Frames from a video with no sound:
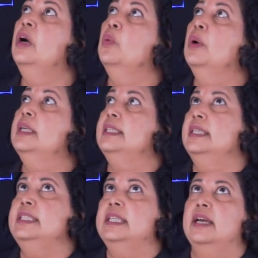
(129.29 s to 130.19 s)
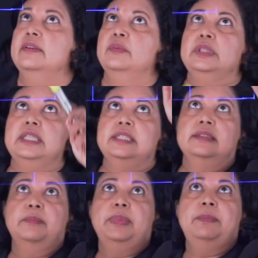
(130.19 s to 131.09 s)
Well, it turns out
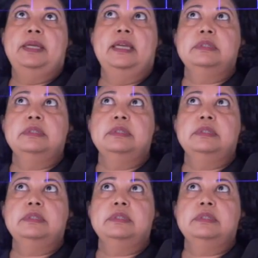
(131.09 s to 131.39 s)
the ppm